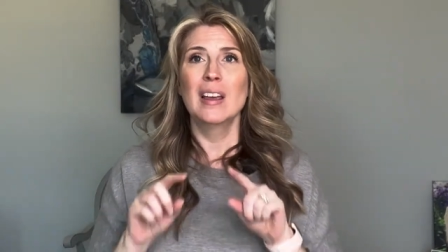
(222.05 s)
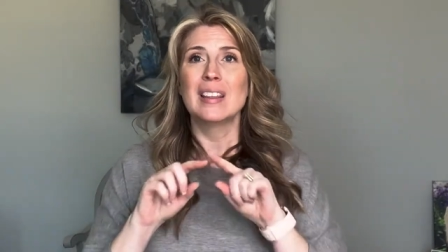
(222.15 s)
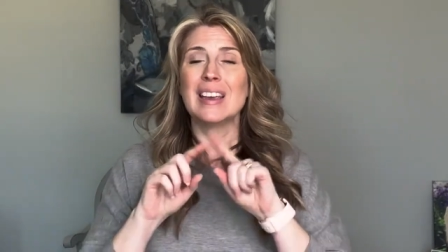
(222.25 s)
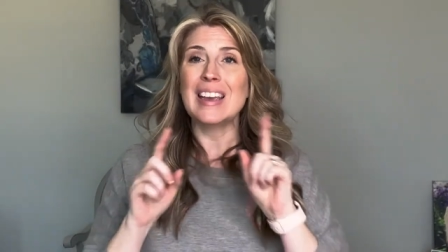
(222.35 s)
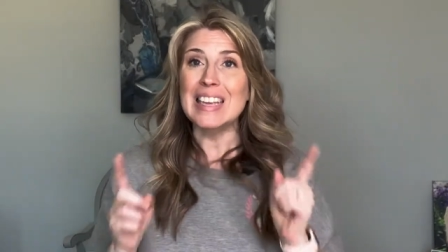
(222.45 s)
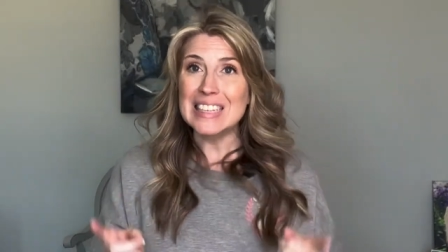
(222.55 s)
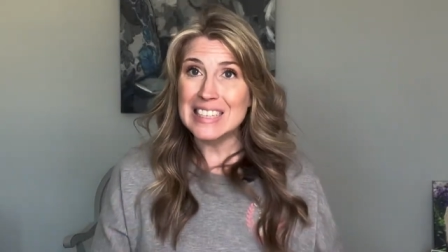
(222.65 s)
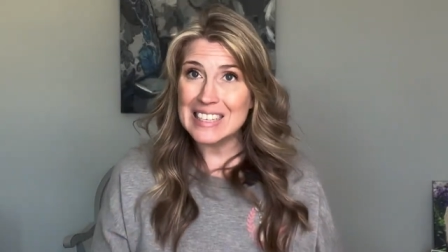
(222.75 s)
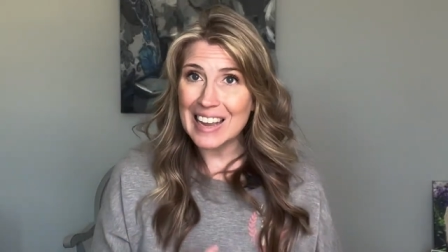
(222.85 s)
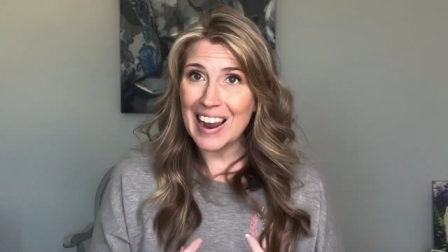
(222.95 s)
the
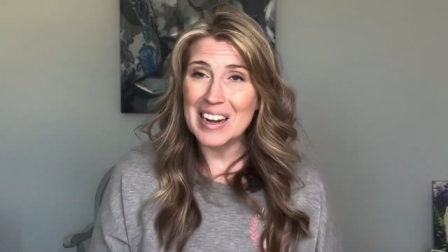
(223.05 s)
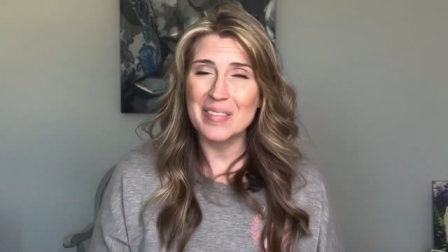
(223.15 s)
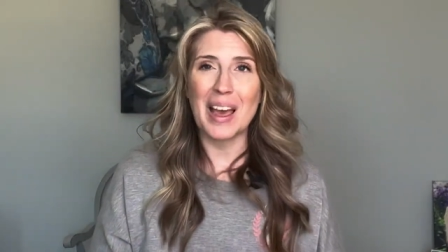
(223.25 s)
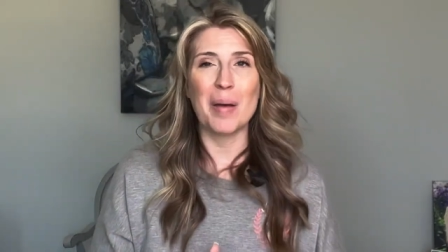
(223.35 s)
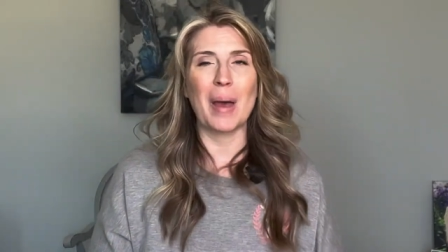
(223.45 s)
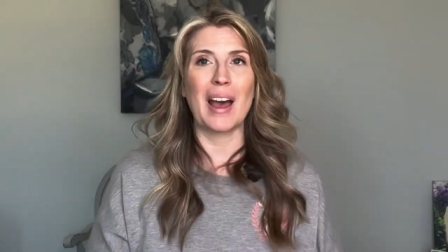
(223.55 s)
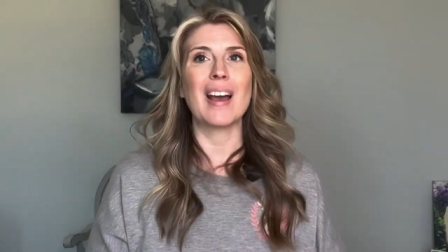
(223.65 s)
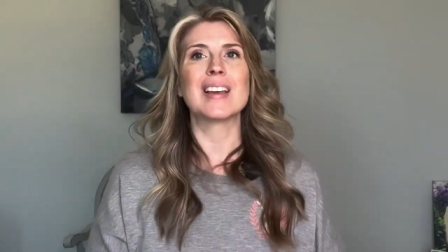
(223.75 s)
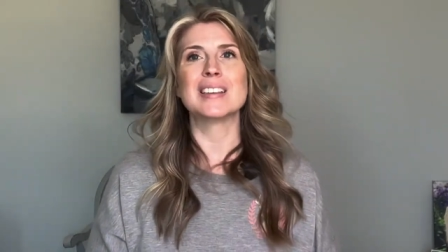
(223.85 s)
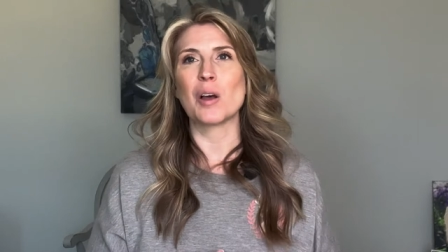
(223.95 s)
inside of that
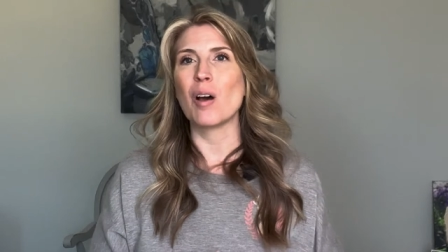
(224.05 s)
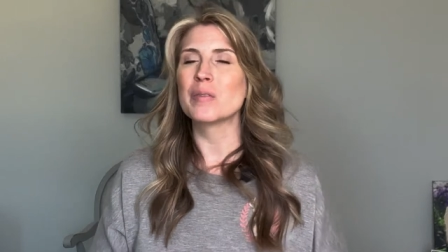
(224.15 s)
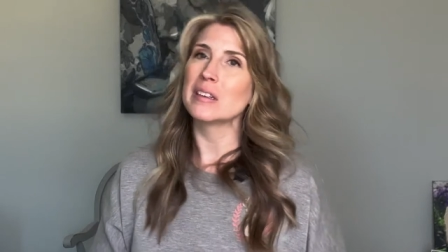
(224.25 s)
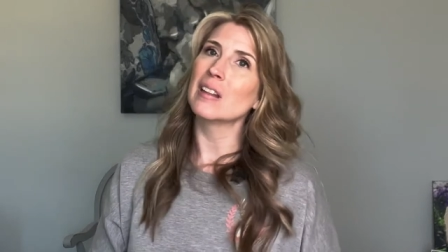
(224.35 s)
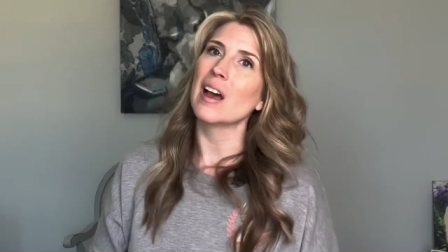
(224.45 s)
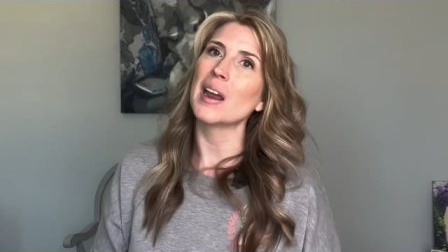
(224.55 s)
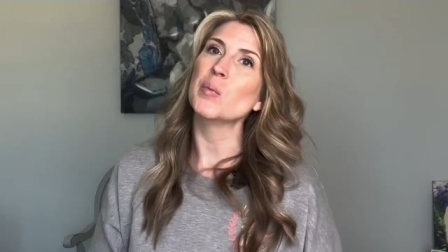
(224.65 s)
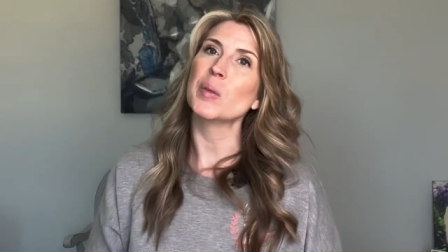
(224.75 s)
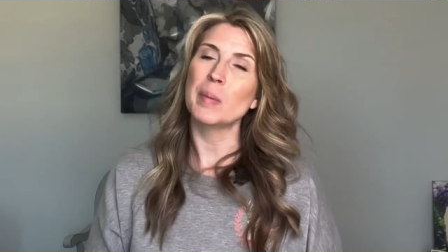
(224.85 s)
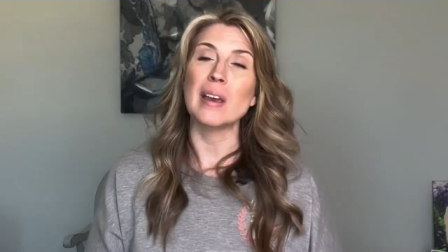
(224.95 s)
bag is often lined
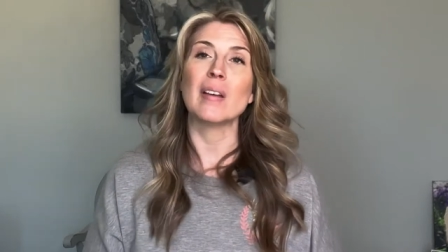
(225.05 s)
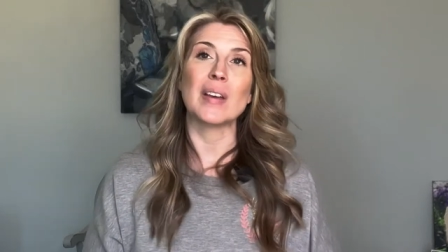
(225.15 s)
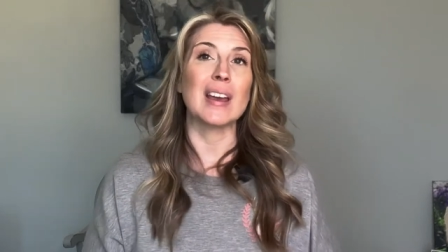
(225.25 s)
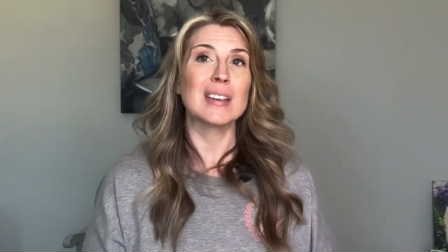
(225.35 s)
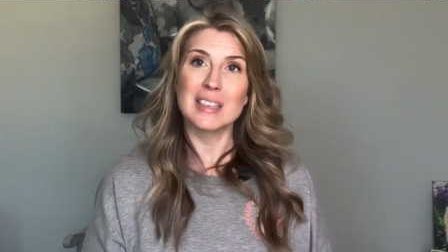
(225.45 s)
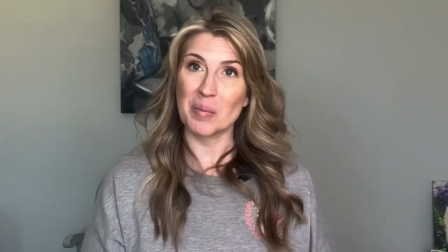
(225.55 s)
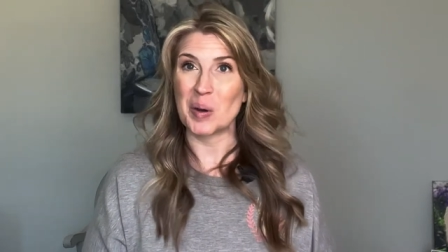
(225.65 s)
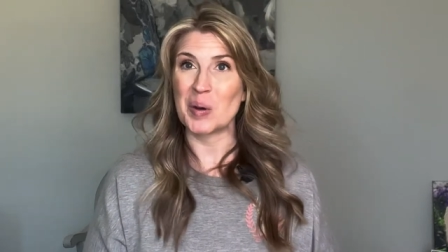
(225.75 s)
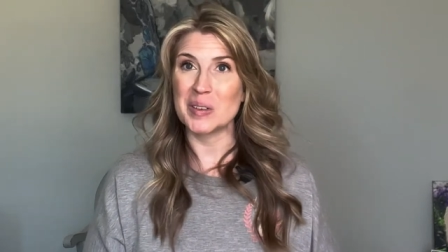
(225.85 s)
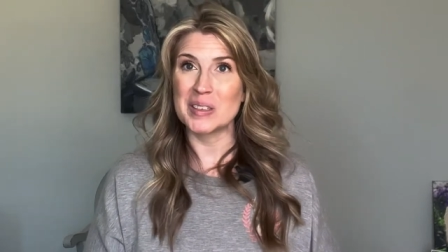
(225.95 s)
with PFAS
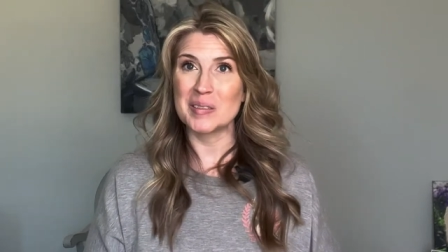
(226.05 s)
chemicals.